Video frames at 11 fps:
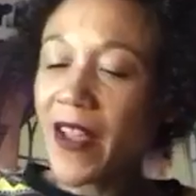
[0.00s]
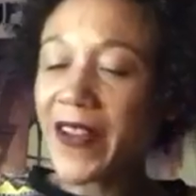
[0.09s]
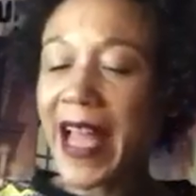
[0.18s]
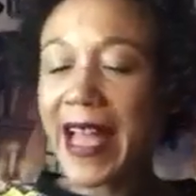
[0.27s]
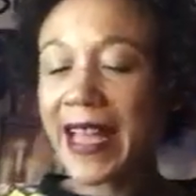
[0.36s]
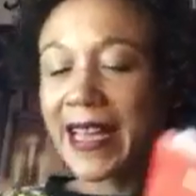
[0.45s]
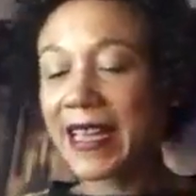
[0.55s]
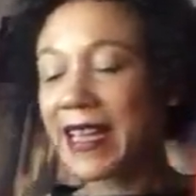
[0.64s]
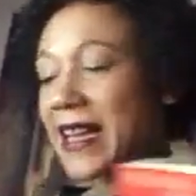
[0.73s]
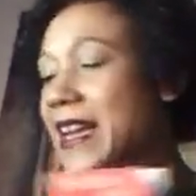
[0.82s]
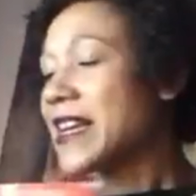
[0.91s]
Okay,
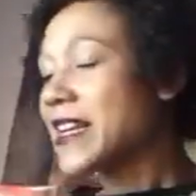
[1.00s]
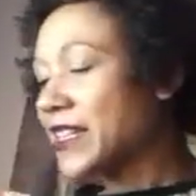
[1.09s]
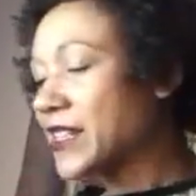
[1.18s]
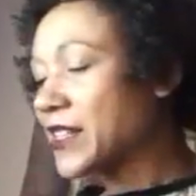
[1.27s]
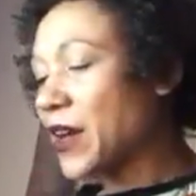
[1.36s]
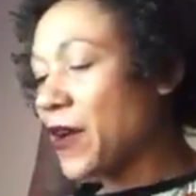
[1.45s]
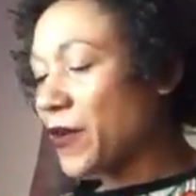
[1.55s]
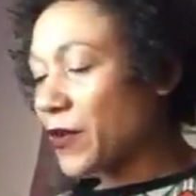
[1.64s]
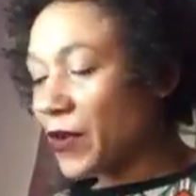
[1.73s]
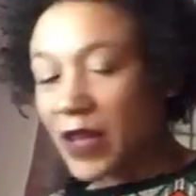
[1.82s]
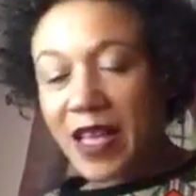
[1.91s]

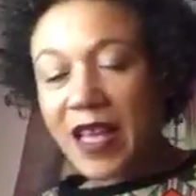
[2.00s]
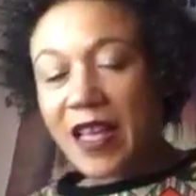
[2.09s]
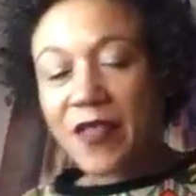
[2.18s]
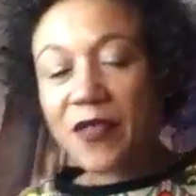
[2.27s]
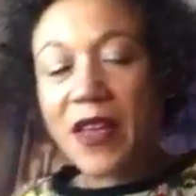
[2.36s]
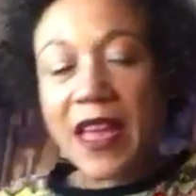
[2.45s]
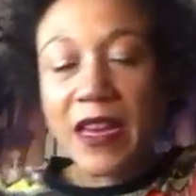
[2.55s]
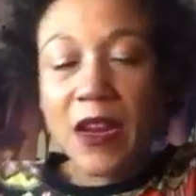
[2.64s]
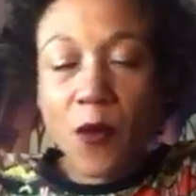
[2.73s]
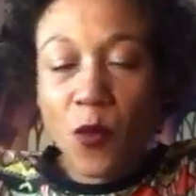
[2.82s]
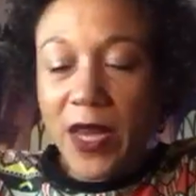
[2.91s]
so
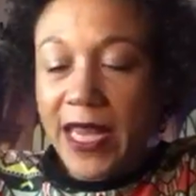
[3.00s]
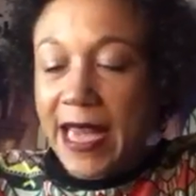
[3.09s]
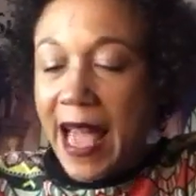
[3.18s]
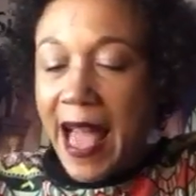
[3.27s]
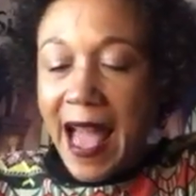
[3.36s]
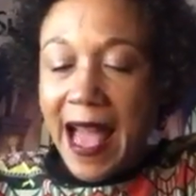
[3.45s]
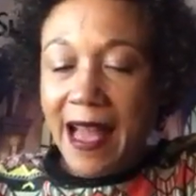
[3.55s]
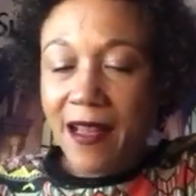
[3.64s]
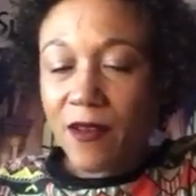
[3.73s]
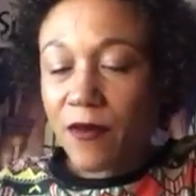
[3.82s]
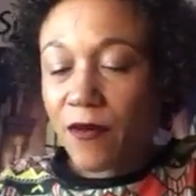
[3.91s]
then we
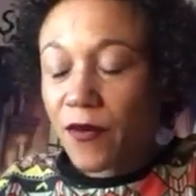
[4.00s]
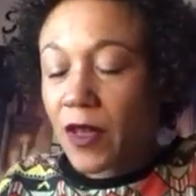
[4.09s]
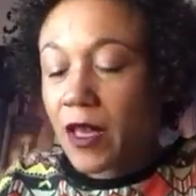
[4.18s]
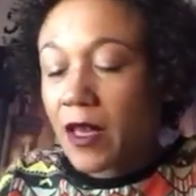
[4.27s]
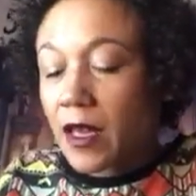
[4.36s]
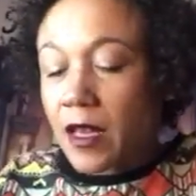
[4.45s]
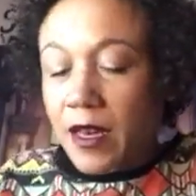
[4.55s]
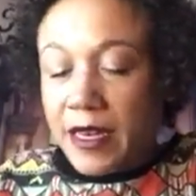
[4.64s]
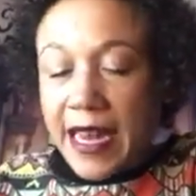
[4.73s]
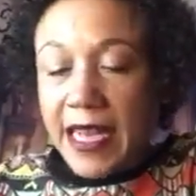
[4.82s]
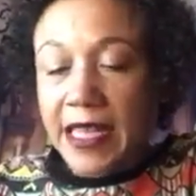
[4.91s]
have,
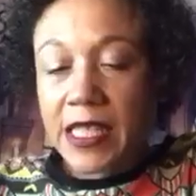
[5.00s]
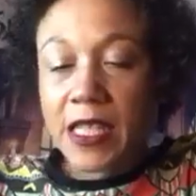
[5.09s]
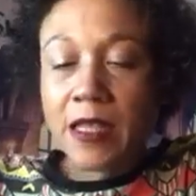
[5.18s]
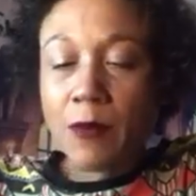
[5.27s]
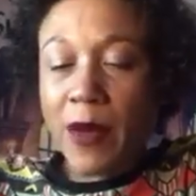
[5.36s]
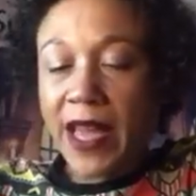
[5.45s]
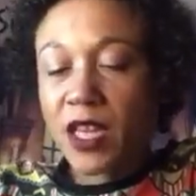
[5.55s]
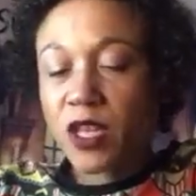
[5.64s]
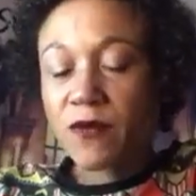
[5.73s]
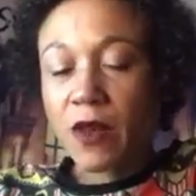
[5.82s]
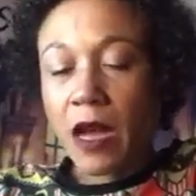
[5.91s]
next to the
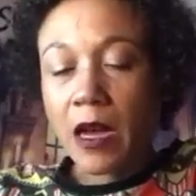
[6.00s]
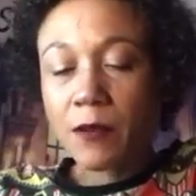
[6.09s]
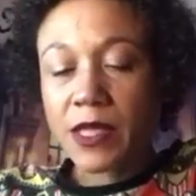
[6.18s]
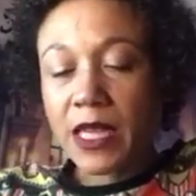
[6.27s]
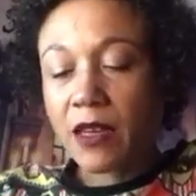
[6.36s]
Page of Cups